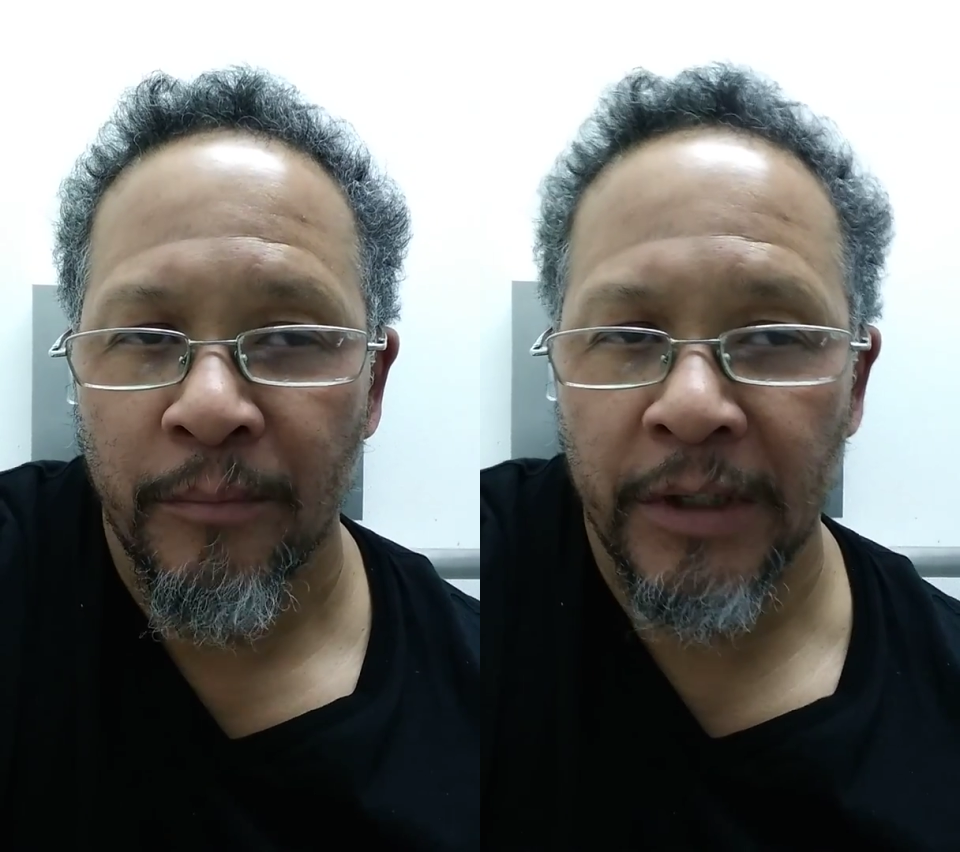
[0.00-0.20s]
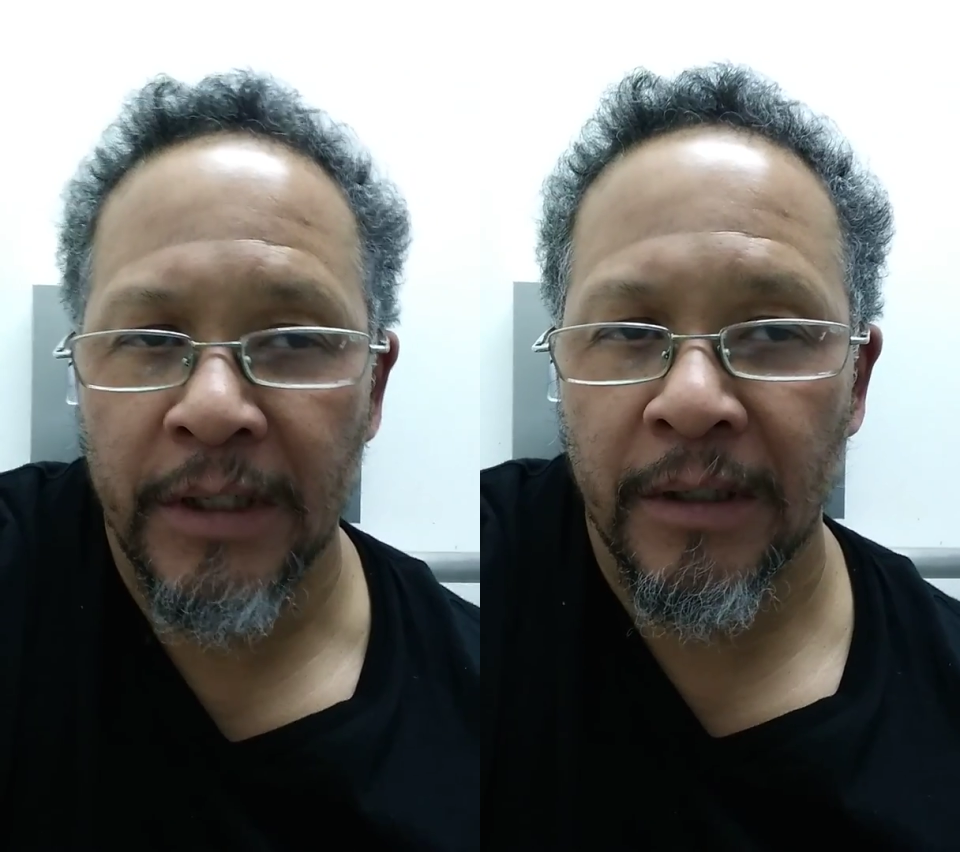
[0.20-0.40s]

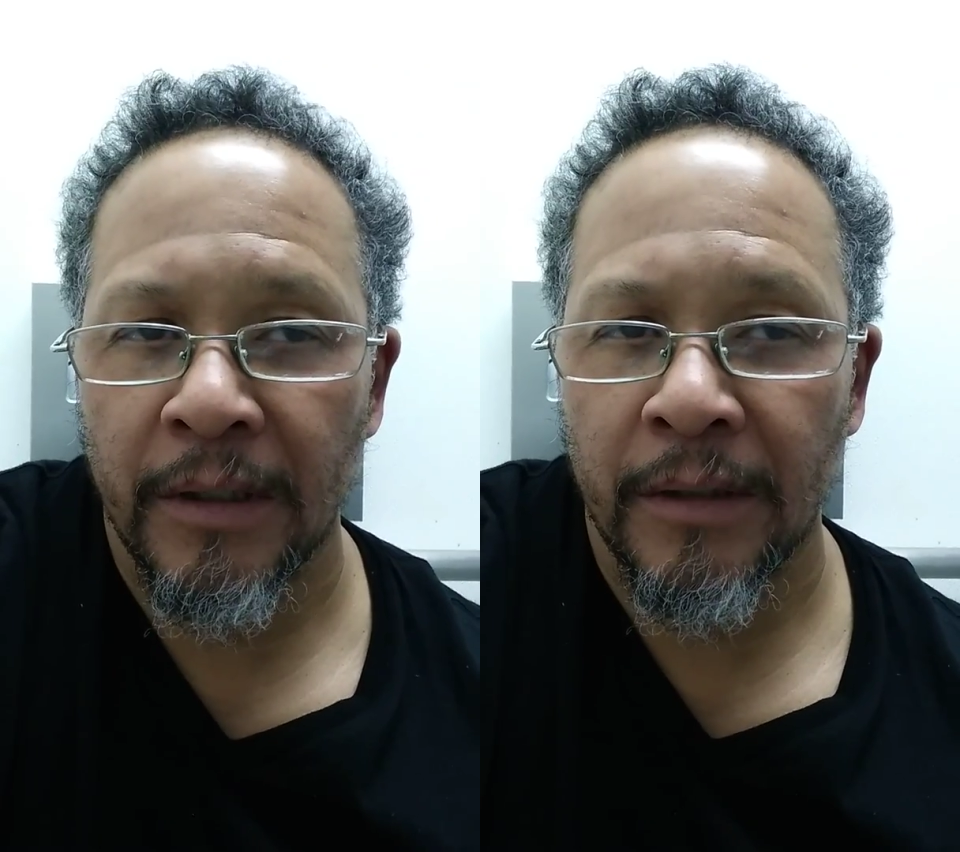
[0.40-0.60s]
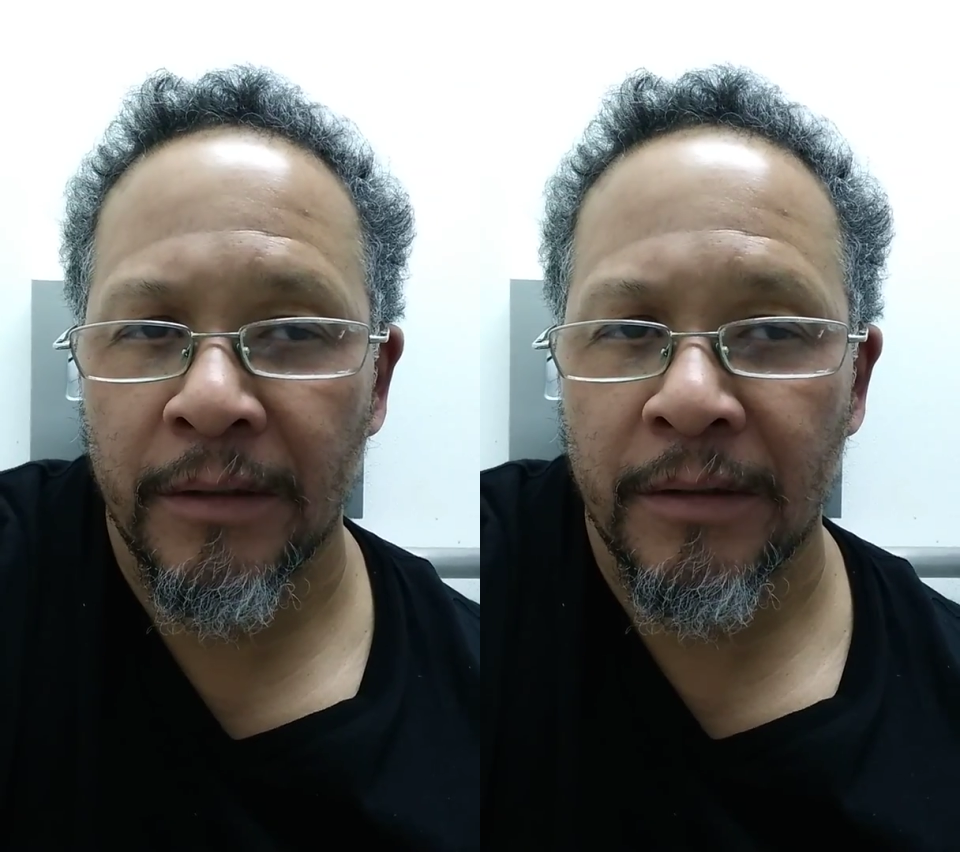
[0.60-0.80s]

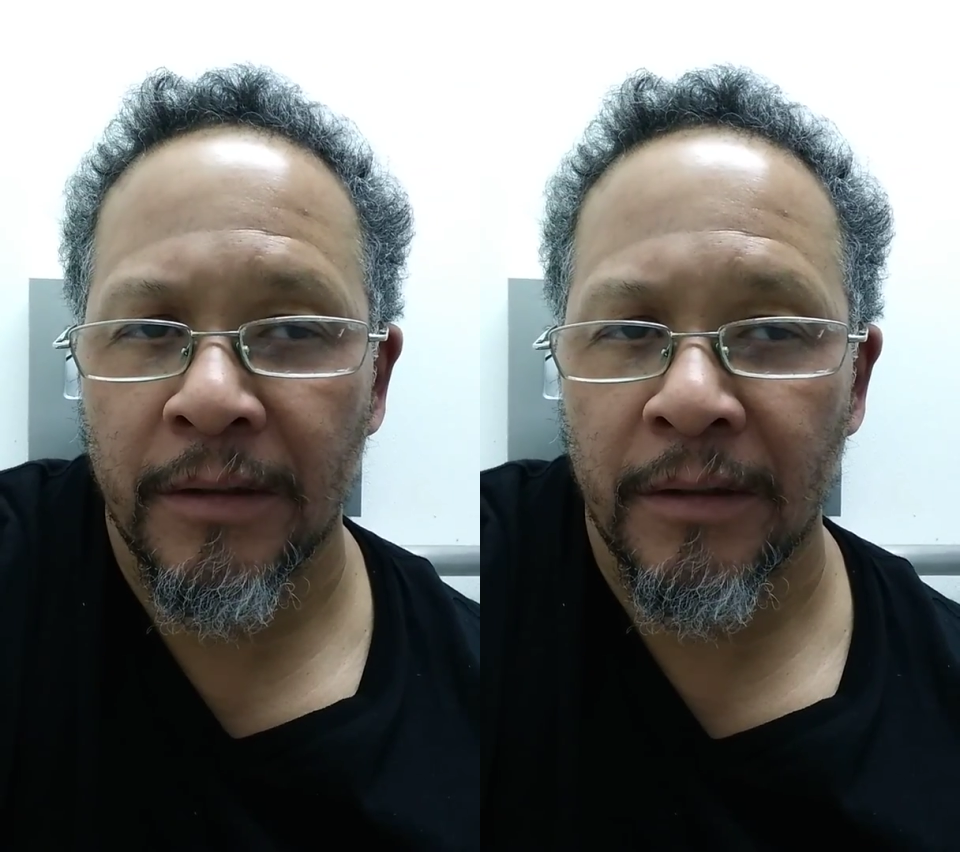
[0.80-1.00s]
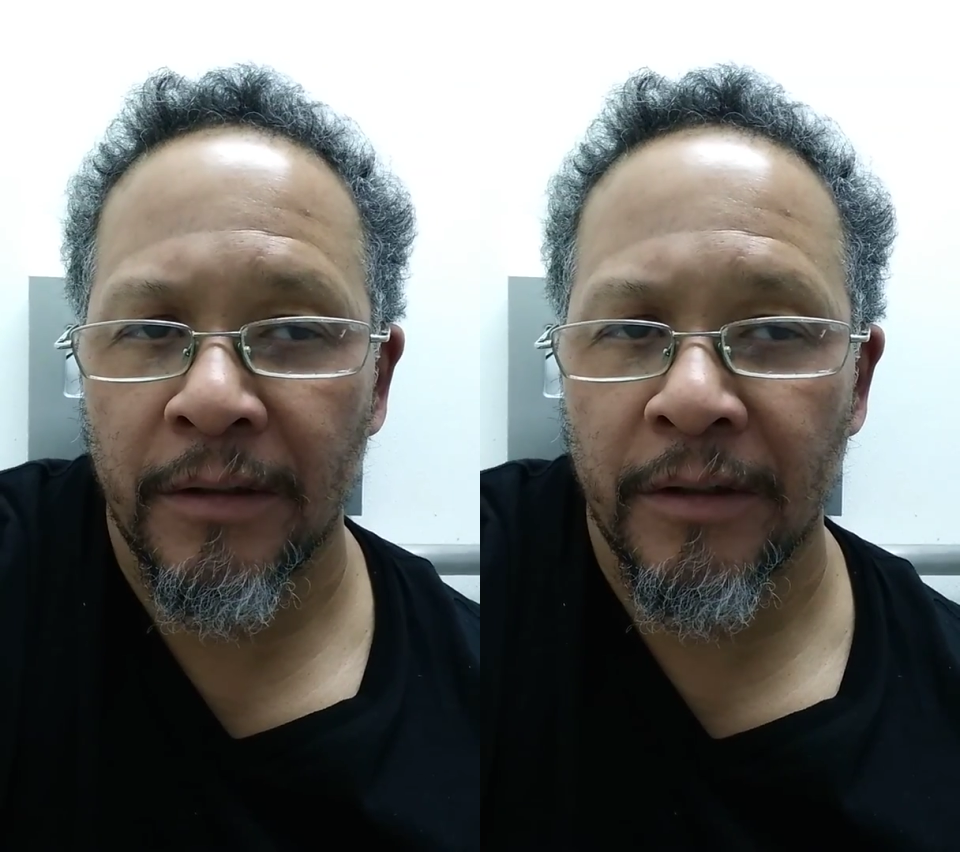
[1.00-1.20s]

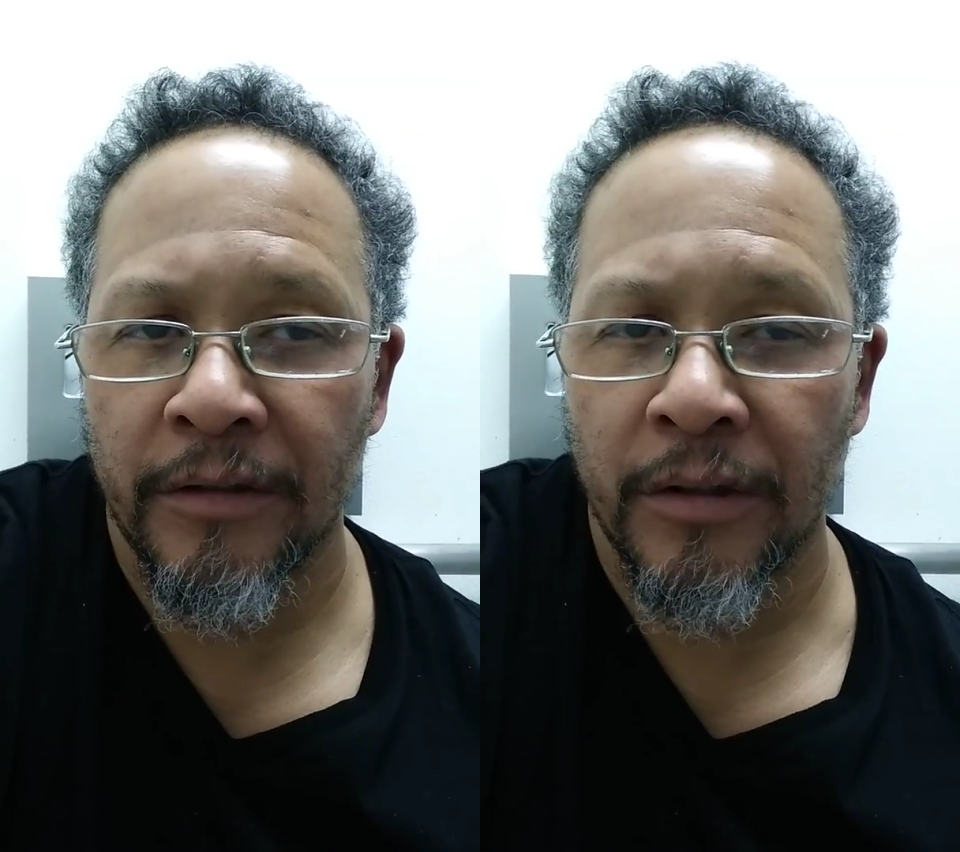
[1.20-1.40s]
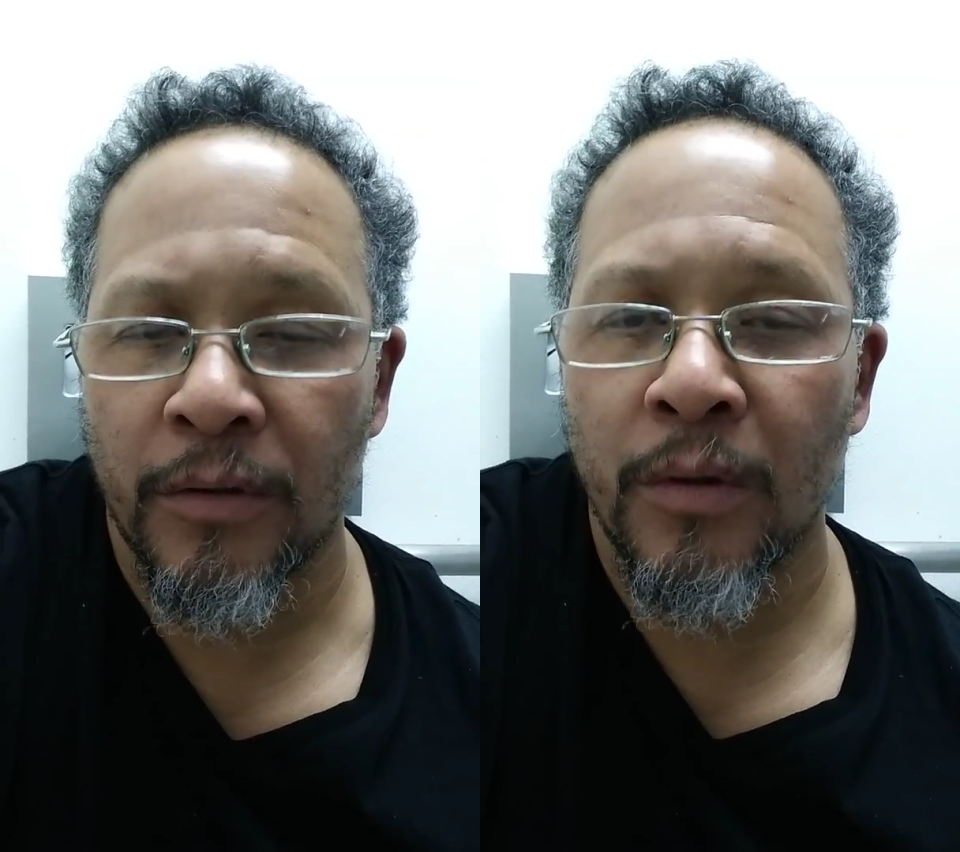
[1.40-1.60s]
because
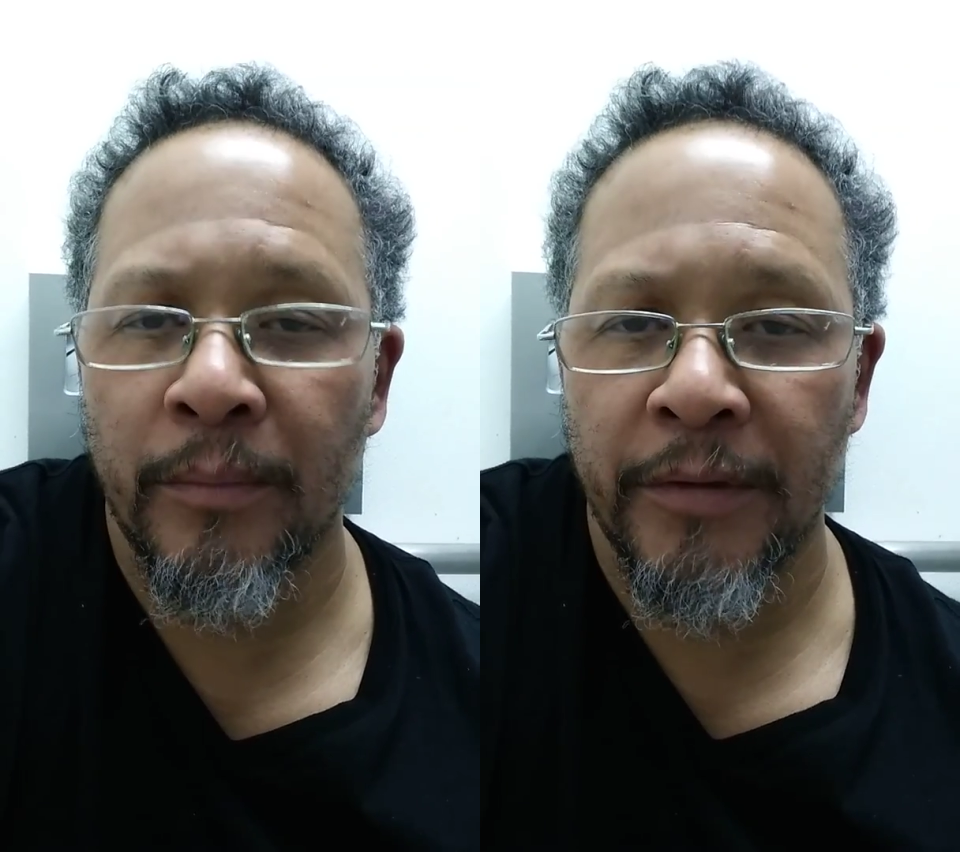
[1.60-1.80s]
there's a court